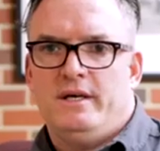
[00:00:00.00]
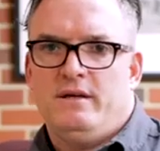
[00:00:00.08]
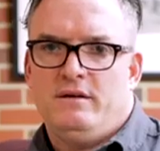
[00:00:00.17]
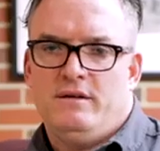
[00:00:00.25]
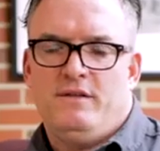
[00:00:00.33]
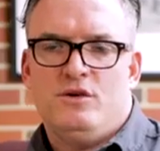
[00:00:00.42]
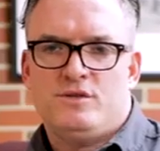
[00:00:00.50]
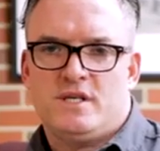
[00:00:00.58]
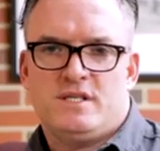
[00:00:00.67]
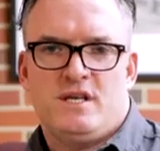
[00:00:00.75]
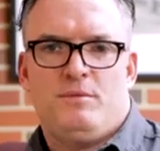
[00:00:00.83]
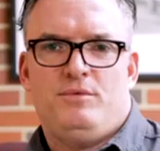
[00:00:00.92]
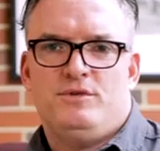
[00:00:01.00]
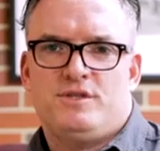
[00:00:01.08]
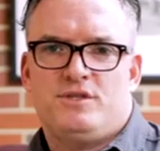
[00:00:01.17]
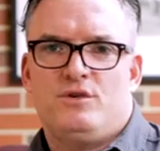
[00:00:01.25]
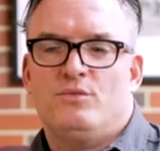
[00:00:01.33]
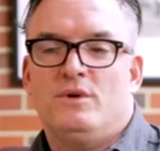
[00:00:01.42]
And in those
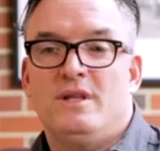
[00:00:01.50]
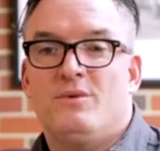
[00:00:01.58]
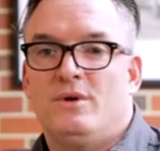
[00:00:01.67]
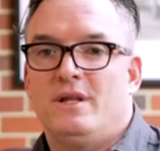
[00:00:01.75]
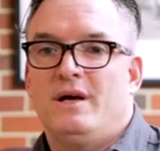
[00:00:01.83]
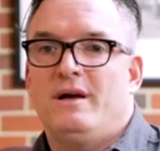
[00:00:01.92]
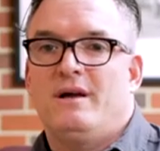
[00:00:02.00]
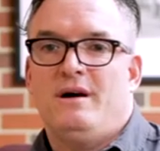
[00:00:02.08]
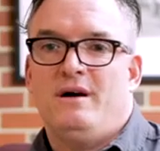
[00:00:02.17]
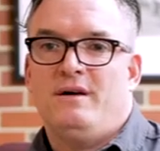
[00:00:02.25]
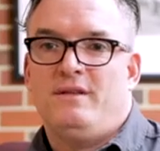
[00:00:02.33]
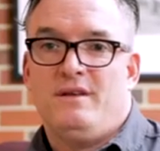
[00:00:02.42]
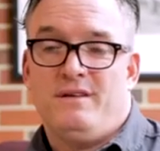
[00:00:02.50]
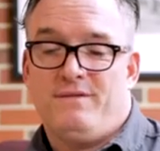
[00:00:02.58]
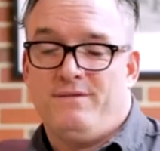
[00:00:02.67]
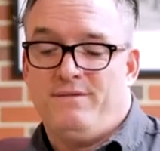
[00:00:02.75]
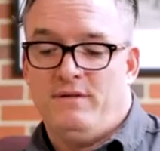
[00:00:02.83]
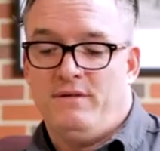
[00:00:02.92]
examples, you're really relying on the
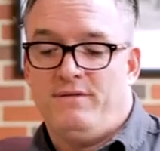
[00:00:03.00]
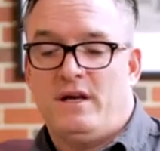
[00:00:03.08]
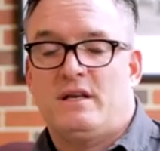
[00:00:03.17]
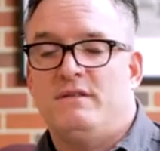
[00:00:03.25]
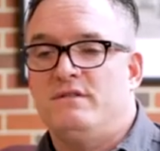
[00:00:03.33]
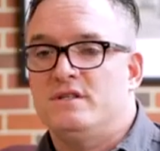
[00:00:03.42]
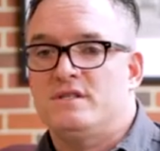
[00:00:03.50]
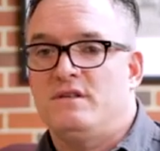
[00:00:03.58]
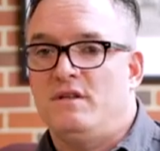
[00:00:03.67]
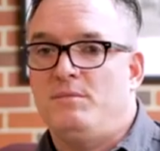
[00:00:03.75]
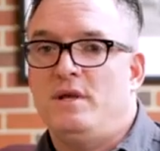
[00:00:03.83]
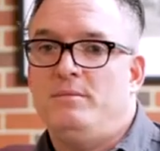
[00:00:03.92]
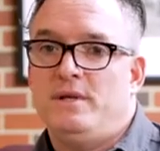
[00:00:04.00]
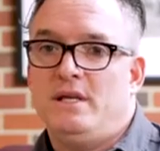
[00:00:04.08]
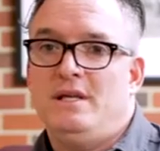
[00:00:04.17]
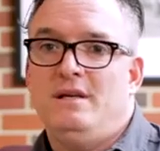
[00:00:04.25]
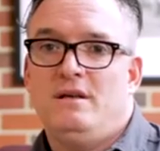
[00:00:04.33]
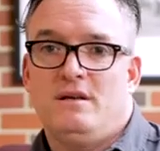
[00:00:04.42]
effectiveness of the
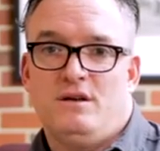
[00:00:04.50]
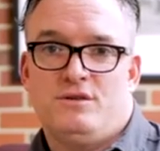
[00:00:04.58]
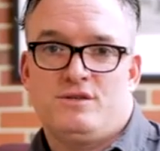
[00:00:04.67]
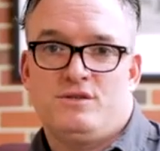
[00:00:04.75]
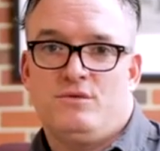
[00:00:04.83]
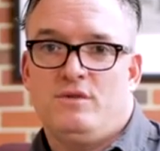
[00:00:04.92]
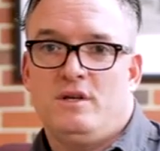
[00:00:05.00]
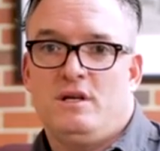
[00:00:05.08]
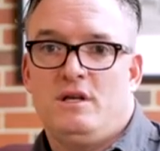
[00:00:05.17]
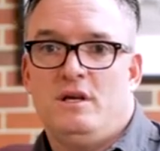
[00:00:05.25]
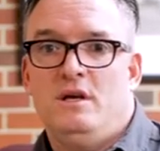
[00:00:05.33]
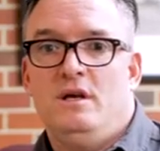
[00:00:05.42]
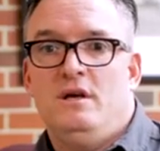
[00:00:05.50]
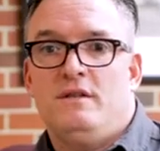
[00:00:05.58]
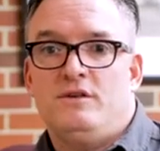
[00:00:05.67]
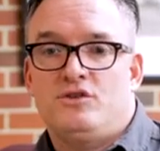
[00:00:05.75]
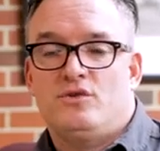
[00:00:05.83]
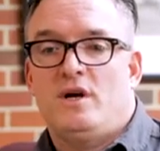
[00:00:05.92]
PPE and also the
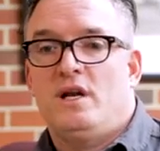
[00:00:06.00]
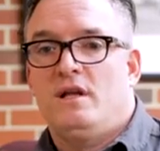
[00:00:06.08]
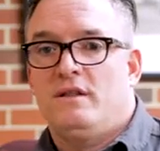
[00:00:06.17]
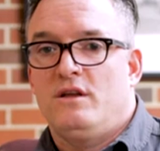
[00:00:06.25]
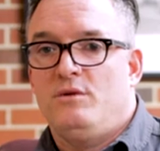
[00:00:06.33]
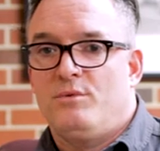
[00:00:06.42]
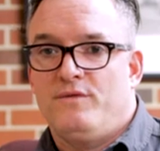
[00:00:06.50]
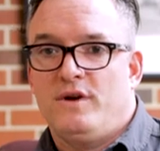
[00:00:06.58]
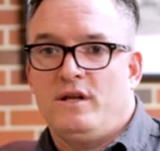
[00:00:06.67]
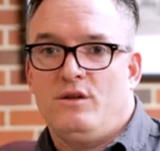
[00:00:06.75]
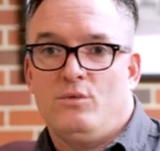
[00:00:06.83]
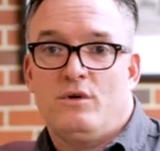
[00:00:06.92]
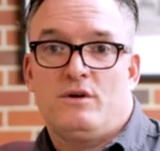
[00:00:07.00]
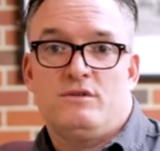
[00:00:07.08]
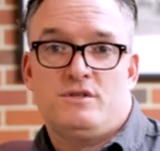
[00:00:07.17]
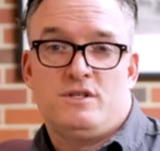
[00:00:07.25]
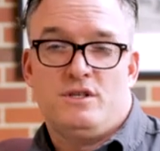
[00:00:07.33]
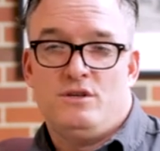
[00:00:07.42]
training that you provide the
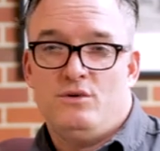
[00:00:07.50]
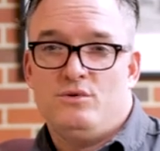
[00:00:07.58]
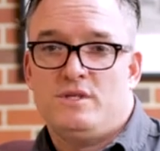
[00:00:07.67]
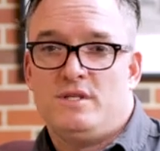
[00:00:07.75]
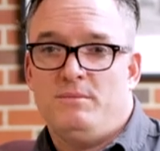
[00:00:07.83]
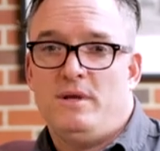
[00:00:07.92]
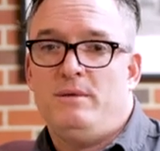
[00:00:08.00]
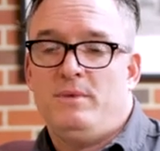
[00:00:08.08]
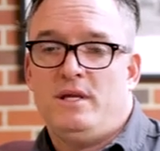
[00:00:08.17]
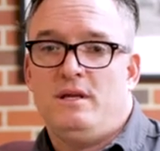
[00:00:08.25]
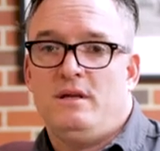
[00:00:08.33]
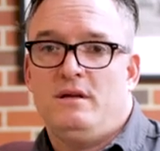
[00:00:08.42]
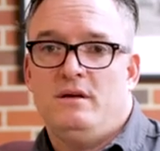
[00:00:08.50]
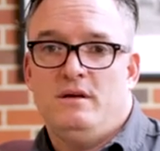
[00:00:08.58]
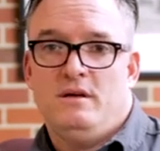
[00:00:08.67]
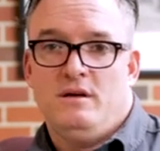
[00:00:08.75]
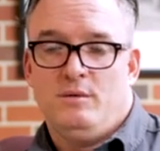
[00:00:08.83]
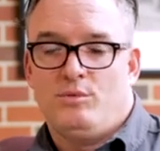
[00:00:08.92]
workers to use the
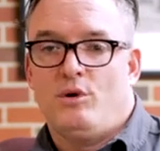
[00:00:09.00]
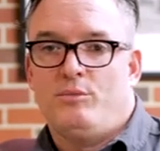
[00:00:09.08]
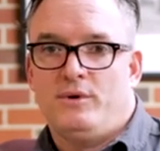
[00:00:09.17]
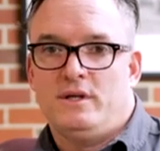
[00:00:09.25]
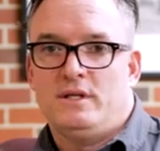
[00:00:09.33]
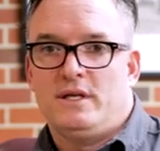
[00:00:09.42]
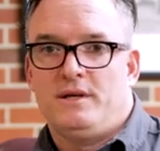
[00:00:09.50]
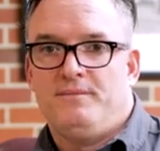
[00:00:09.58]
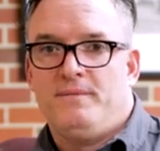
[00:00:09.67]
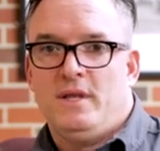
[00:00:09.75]
PPE appropriately.